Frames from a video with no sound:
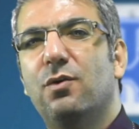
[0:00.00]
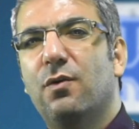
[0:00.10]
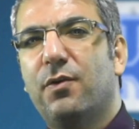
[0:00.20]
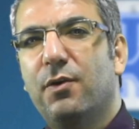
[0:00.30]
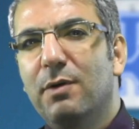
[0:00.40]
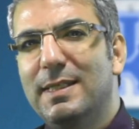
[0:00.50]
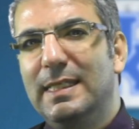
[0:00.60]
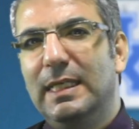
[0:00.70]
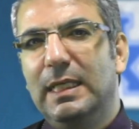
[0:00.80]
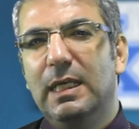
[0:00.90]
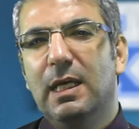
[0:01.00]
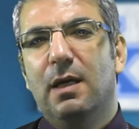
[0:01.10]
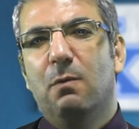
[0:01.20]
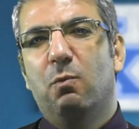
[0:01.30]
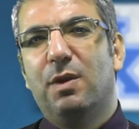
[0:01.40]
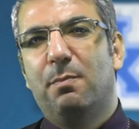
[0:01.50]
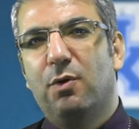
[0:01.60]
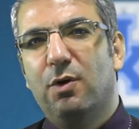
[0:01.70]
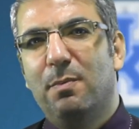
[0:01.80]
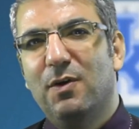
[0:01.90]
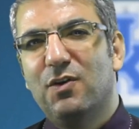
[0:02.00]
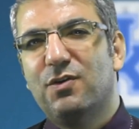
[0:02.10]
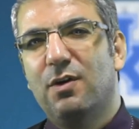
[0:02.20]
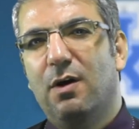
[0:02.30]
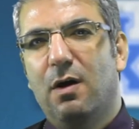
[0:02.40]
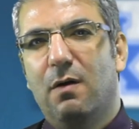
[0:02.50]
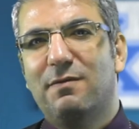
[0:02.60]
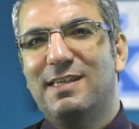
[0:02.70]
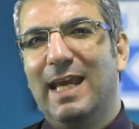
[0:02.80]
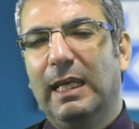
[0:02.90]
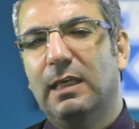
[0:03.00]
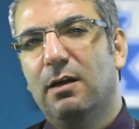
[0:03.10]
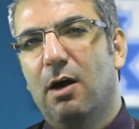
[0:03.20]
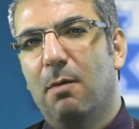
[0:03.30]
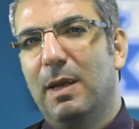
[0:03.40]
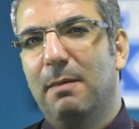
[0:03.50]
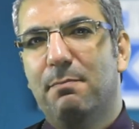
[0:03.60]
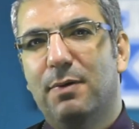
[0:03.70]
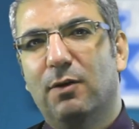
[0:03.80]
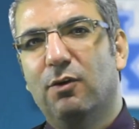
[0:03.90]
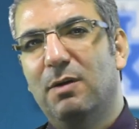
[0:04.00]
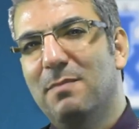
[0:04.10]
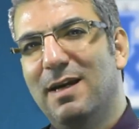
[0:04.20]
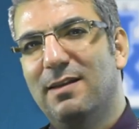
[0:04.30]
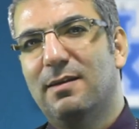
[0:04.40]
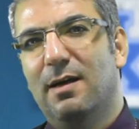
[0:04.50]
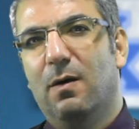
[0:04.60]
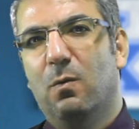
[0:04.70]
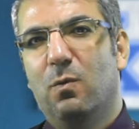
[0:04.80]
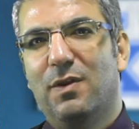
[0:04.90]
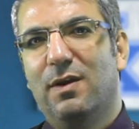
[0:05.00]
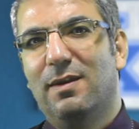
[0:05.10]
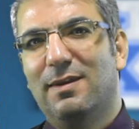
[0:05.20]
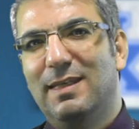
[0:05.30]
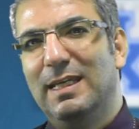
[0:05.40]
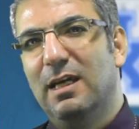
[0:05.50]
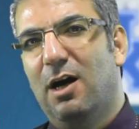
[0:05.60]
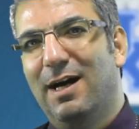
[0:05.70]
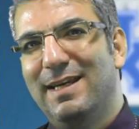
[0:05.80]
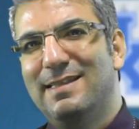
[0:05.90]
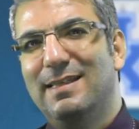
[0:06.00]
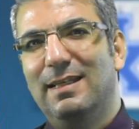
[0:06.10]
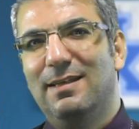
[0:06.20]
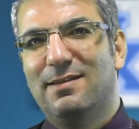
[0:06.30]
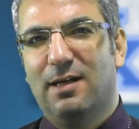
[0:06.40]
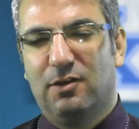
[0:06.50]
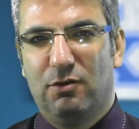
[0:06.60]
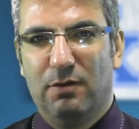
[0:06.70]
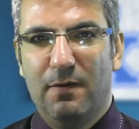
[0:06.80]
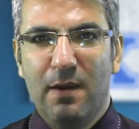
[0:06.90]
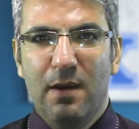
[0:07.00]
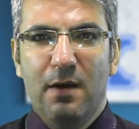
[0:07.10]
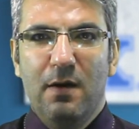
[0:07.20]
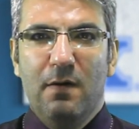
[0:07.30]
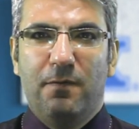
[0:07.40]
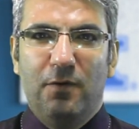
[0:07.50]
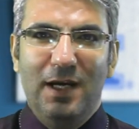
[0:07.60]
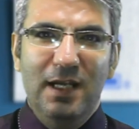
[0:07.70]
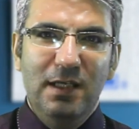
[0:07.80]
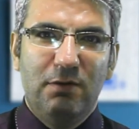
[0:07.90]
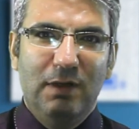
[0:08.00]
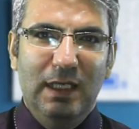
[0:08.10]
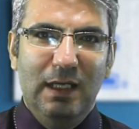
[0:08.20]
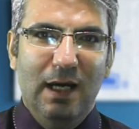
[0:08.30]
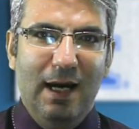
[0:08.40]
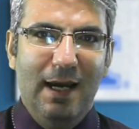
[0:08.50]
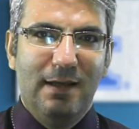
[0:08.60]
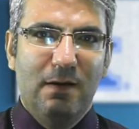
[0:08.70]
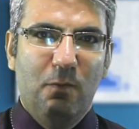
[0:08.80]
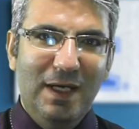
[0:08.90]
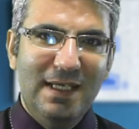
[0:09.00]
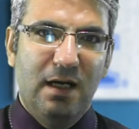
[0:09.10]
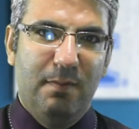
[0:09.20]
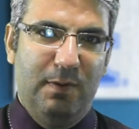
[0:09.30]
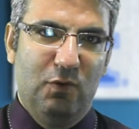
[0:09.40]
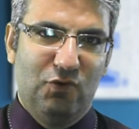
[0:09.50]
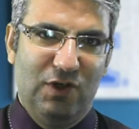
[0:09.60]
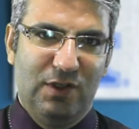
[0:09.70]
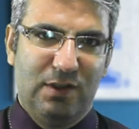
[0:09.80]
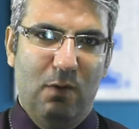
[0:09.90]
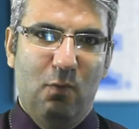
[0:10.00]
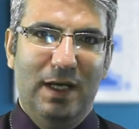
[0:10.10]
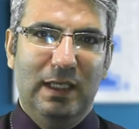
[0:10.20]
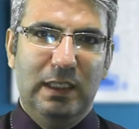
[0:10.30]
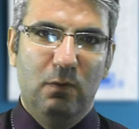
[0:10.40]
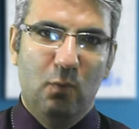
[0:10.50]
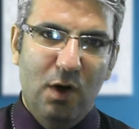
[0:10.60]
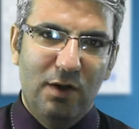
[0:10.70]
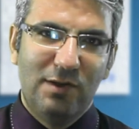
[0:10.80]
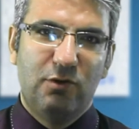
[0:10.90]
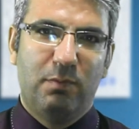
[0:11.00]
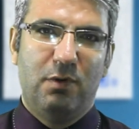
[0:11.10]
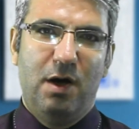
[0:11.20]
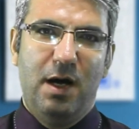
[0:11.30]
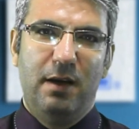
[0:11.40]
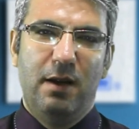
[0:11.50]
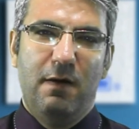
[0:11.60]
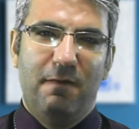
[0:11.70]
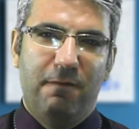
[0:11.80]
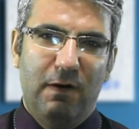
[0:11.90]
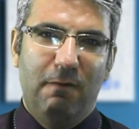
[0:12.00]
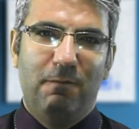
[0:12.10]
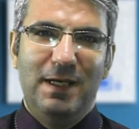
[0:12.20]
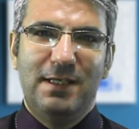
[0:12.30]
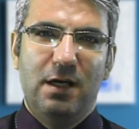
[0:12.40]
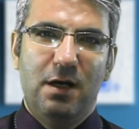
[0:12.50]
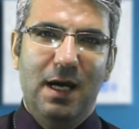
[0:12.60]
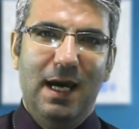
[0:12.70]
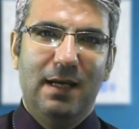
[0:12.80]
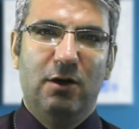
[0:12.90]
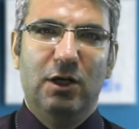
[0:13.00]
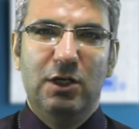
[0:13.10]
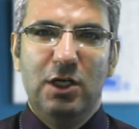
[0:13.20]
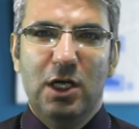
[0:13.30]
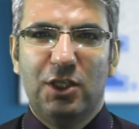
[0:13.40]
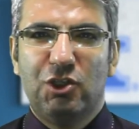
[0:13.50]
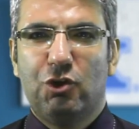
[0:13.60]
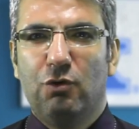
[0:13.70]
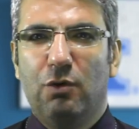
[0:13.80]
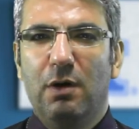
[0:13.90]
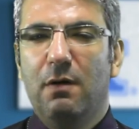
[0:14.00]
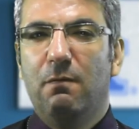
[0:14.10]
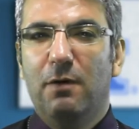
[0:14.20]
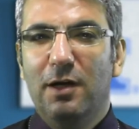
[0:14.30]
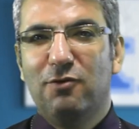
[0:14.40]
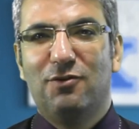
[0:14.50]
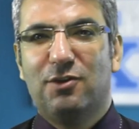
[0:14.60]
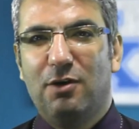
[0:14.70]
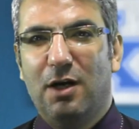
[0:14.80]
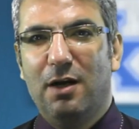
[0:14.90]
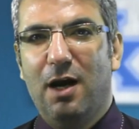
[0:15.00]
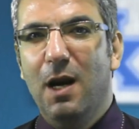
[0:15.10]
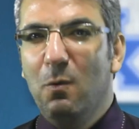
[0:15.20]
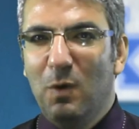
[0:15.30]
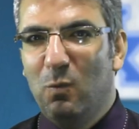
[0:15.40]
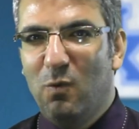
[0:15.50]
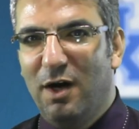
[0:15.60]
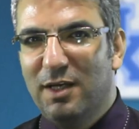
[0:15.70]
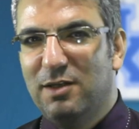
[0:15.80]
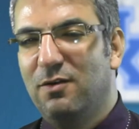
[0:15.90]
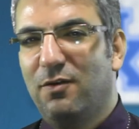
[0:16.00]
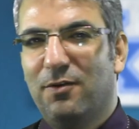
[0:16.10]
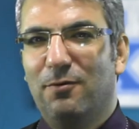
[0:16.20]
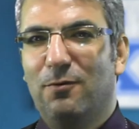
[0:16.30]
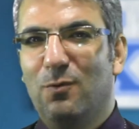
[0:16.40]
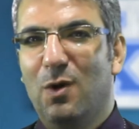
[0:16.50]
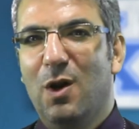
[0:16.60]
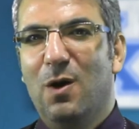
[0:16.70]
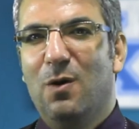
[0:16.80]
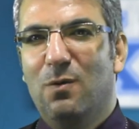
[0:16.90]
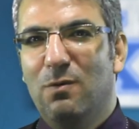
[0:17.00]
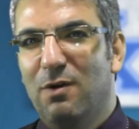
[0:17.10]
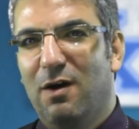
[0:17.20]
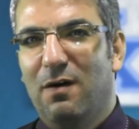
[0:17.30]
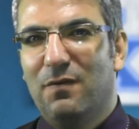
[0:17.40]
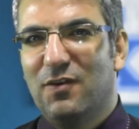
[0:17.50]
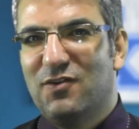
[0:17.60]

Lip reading: authority with the purpose of taking up employment within the IT sector. For entry and visa process, when you want to apply for a visa and are not sure where to start, I will walk you through all of the